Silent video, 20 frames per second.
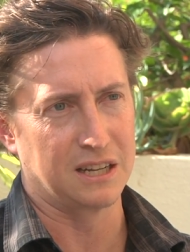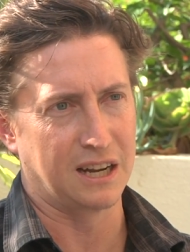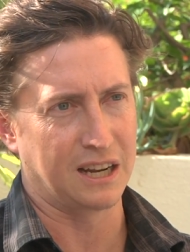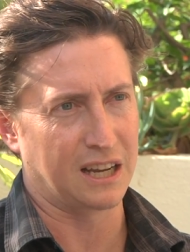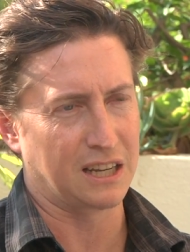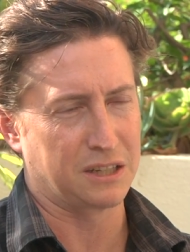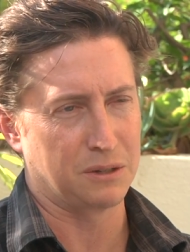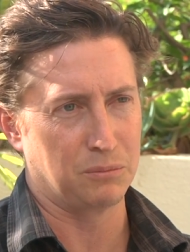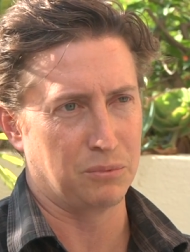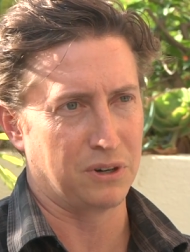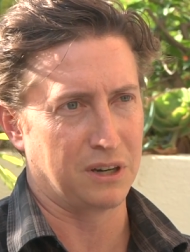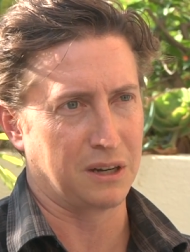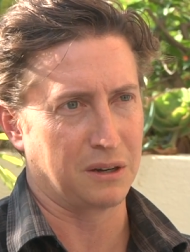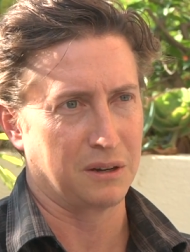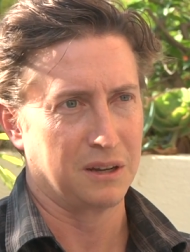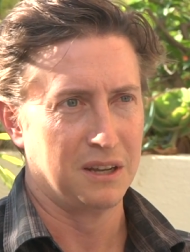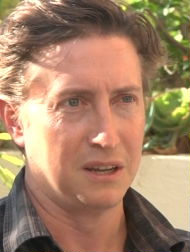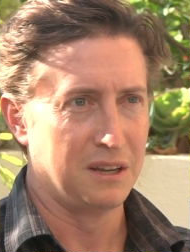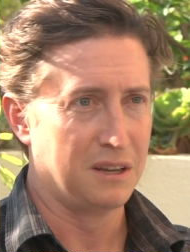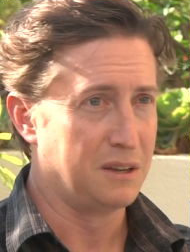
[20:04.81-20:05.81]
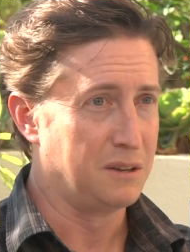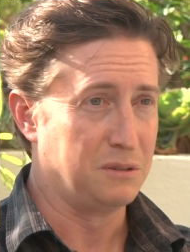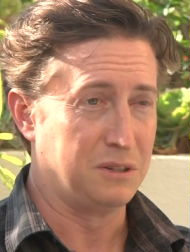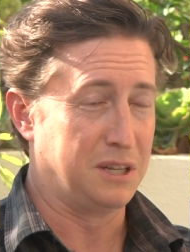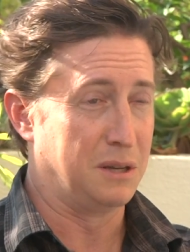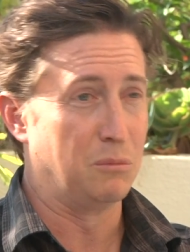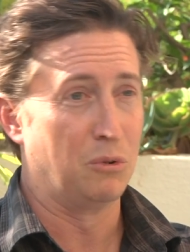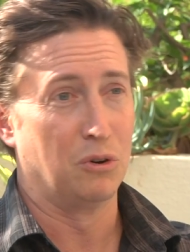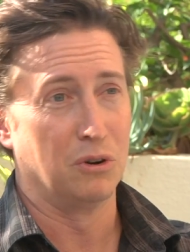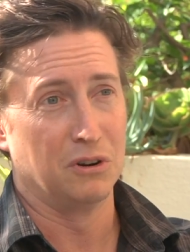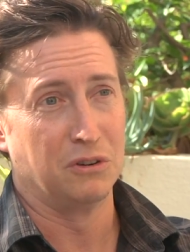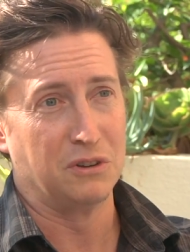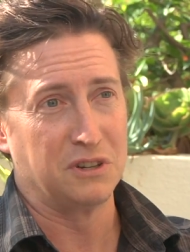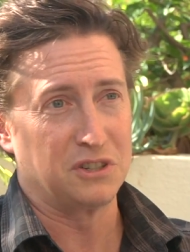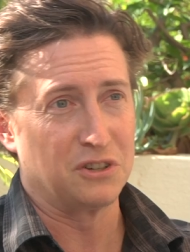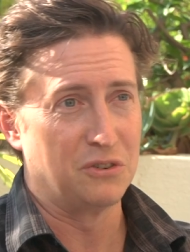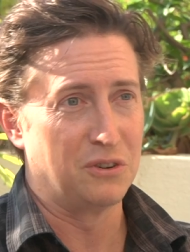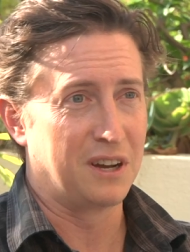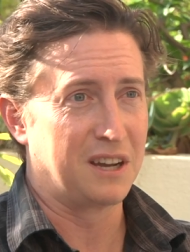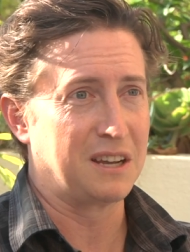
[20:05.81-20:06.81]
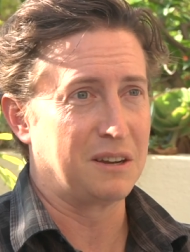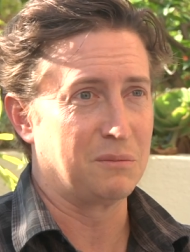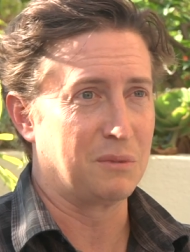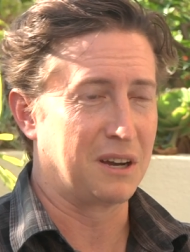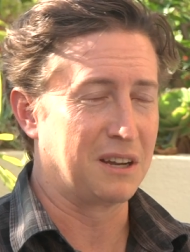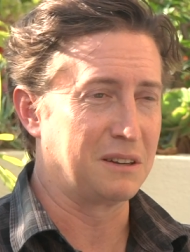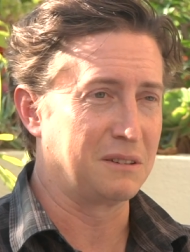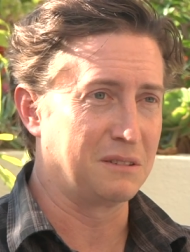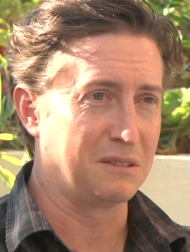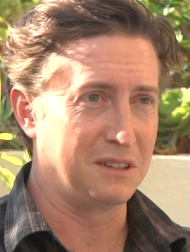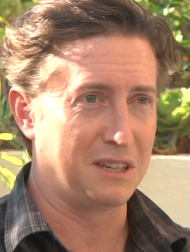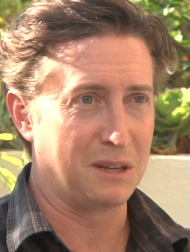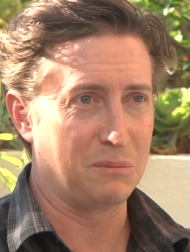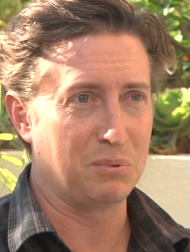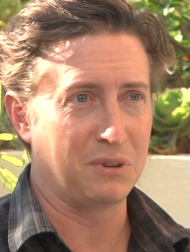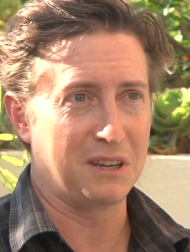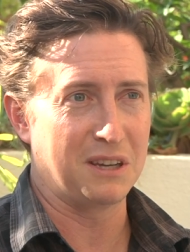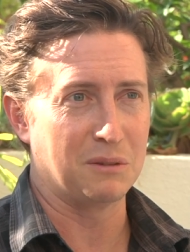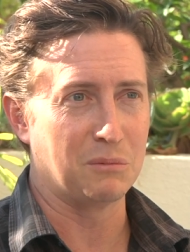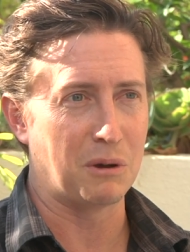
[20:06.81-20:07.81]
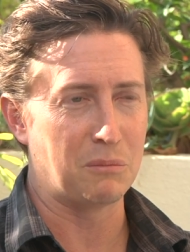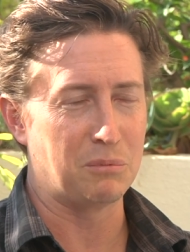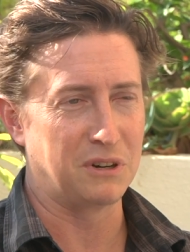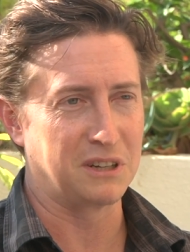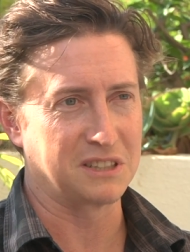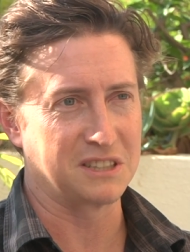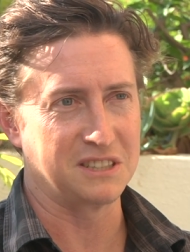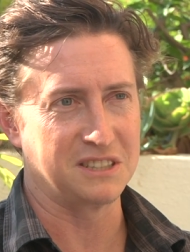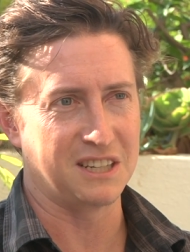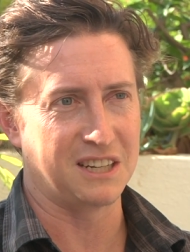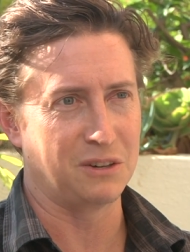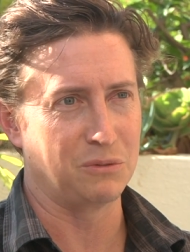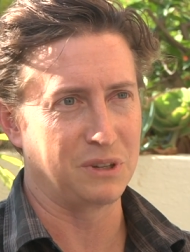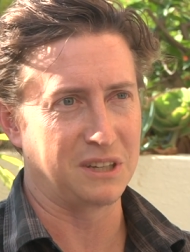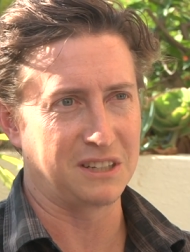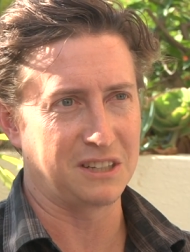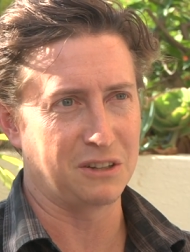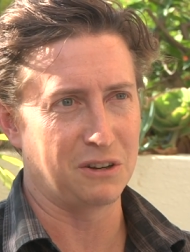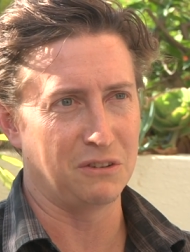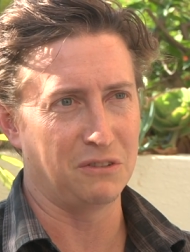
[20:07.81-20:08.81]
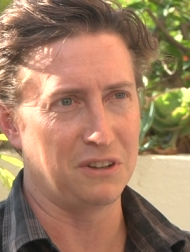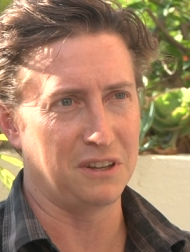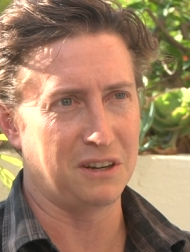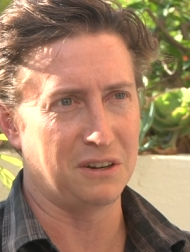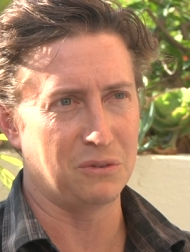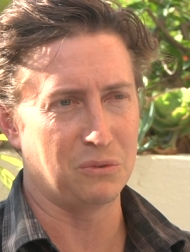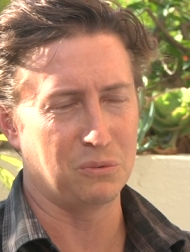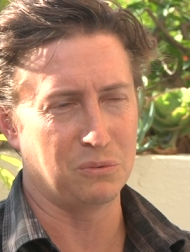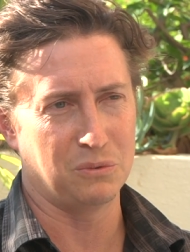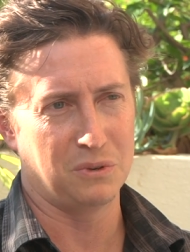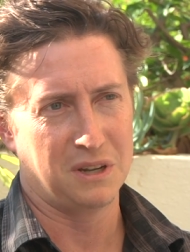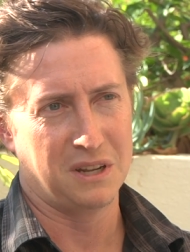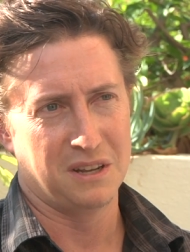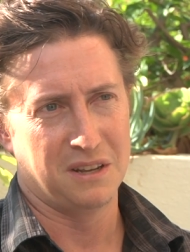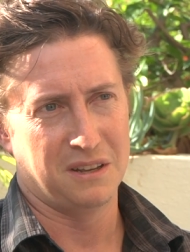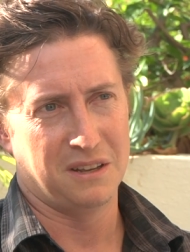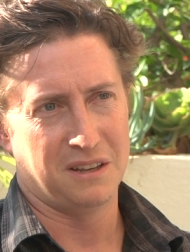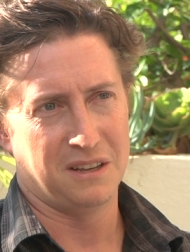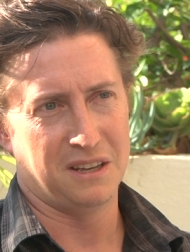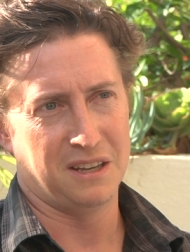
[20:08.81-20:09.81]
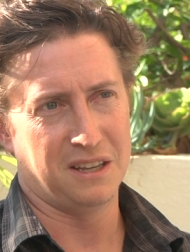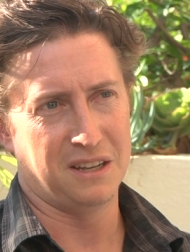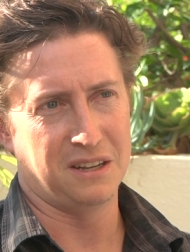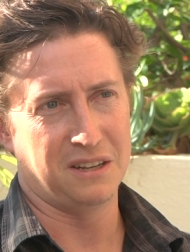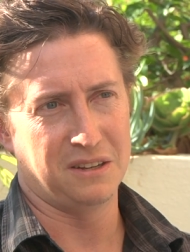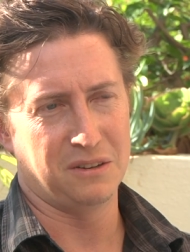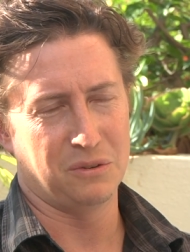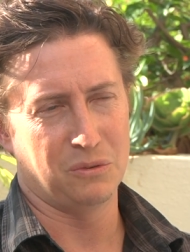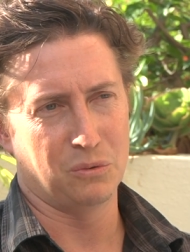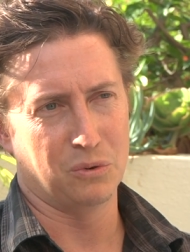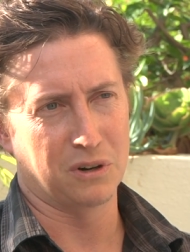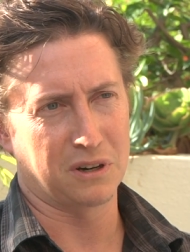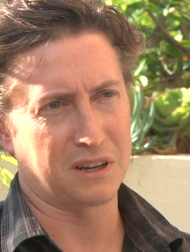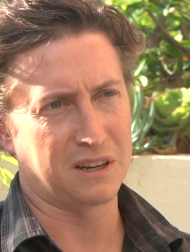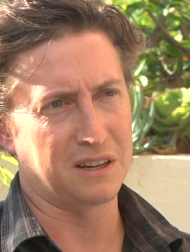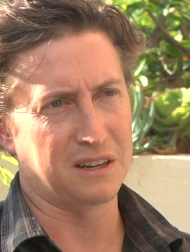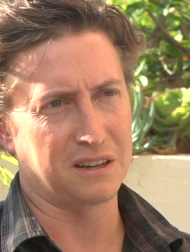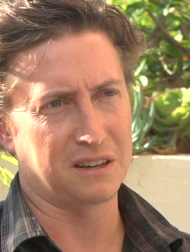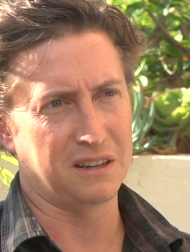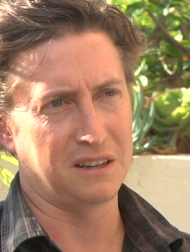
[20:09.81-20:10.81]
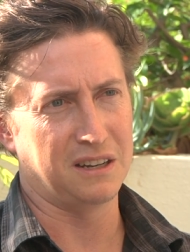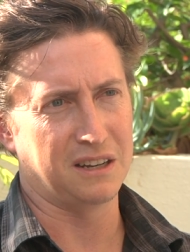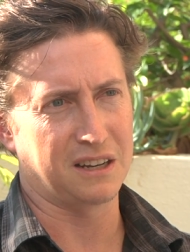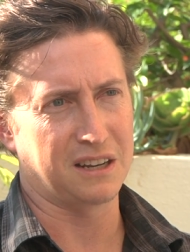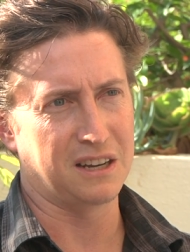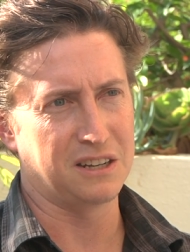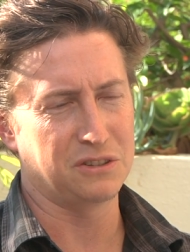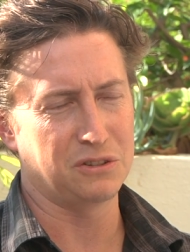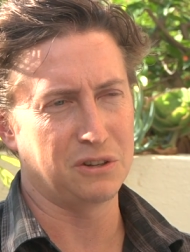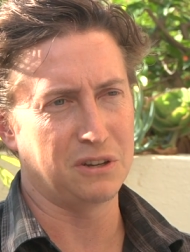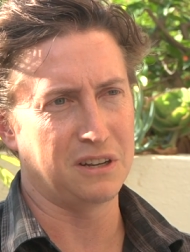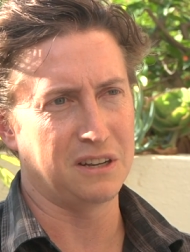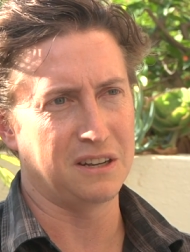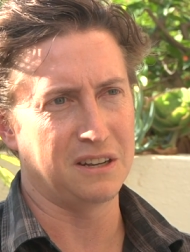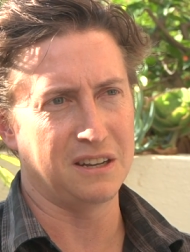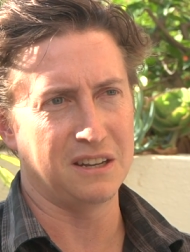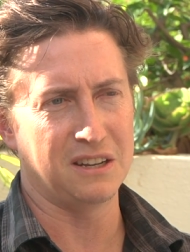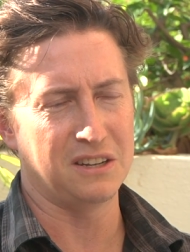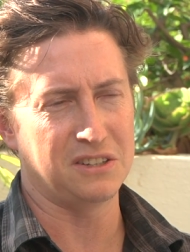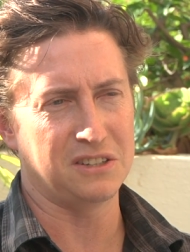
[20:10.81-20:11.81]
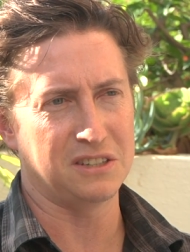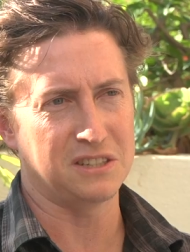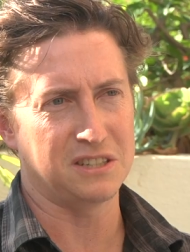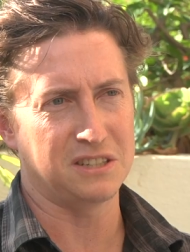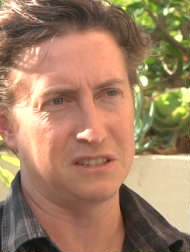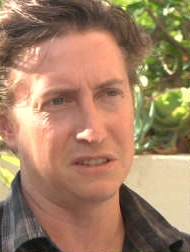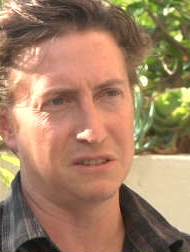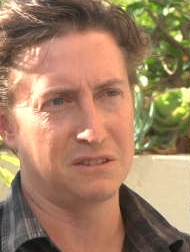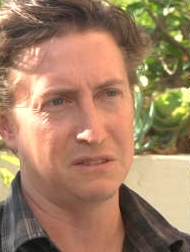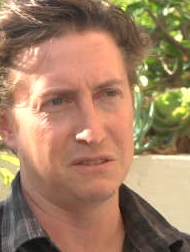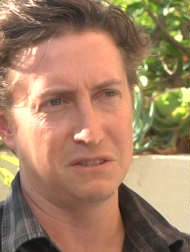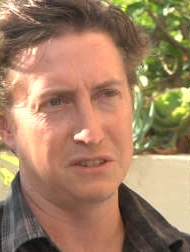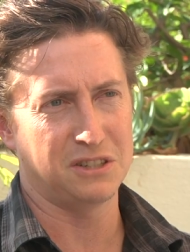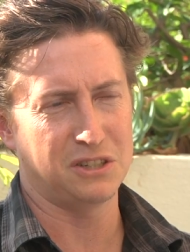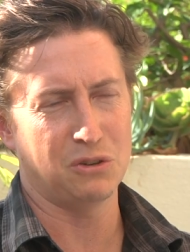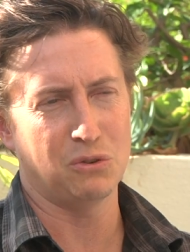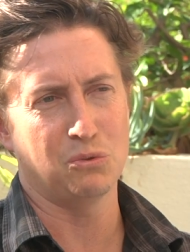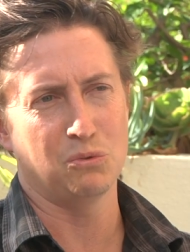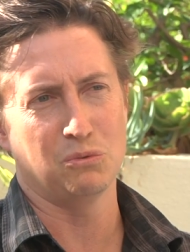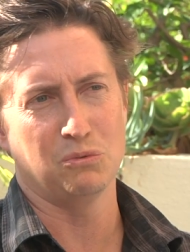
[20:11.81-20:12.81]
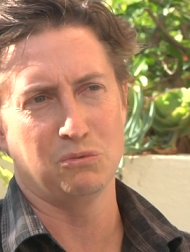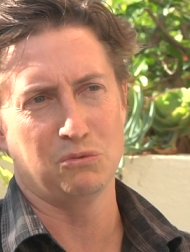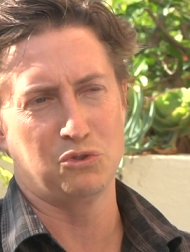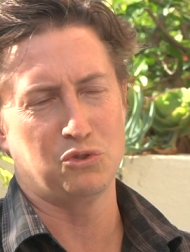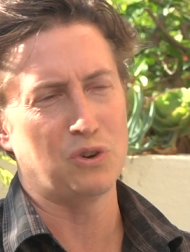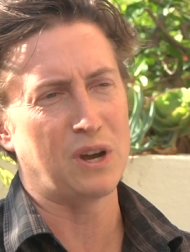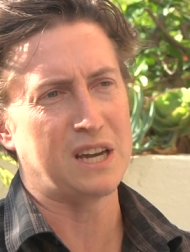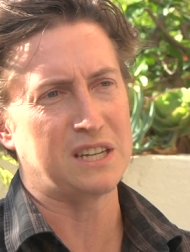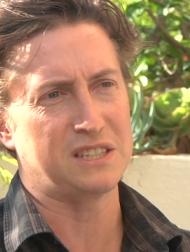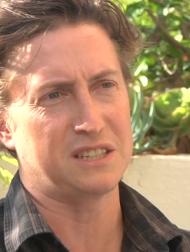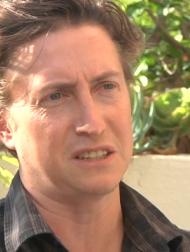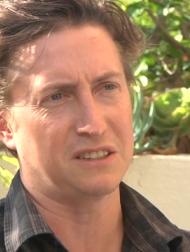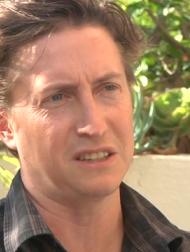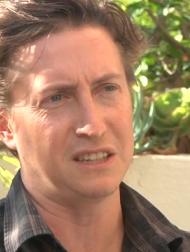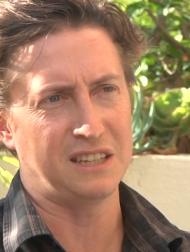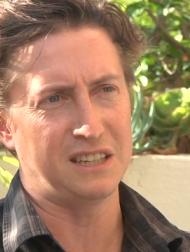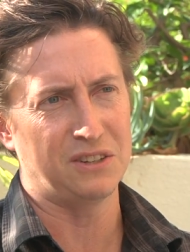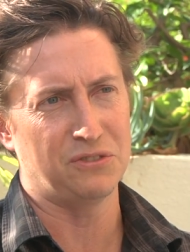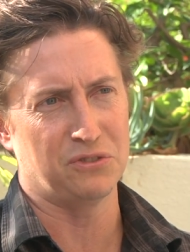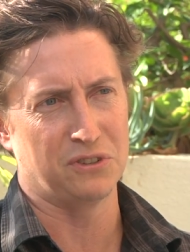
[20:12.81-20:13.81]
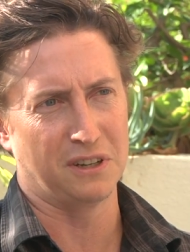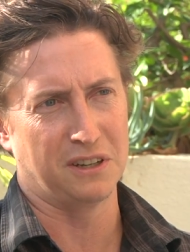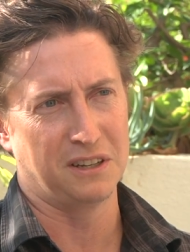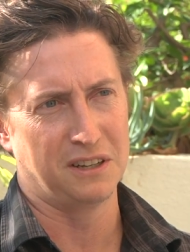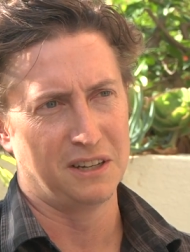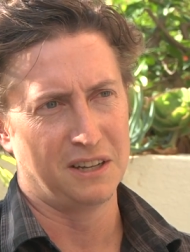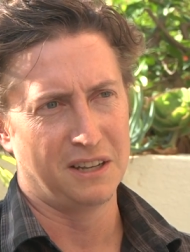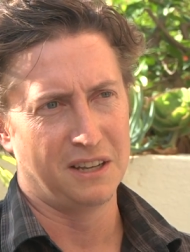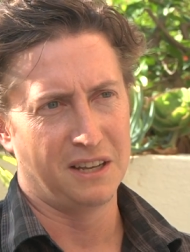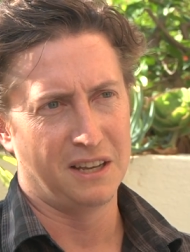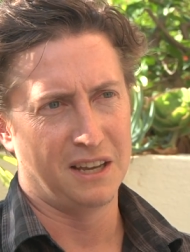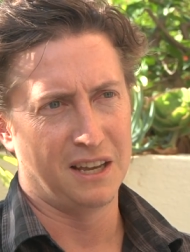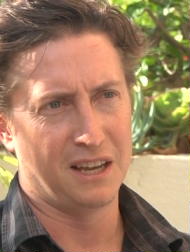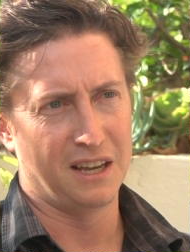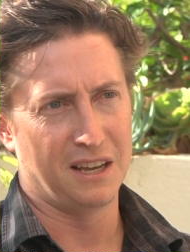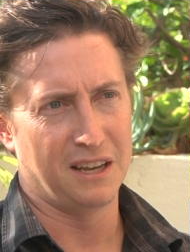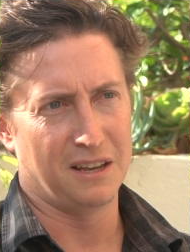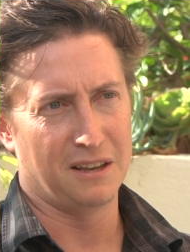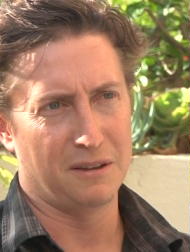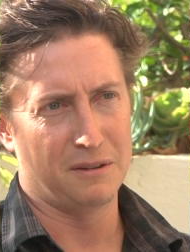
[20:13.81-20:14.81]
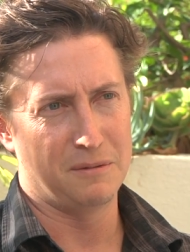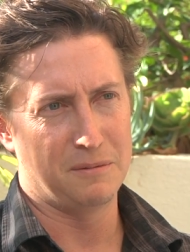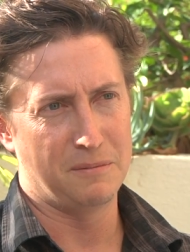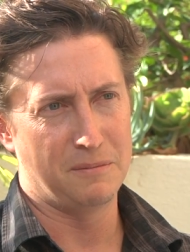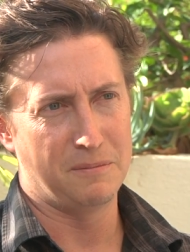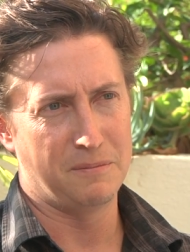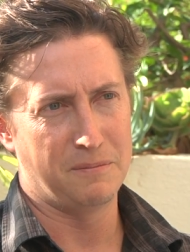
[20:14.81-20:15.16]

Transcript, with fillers: And I got to bring Tim Orr and Richard Wright, my D P and my production designer. We get to go over there and and work in a in a country, and, and it's just so drastically different. Had you shot anything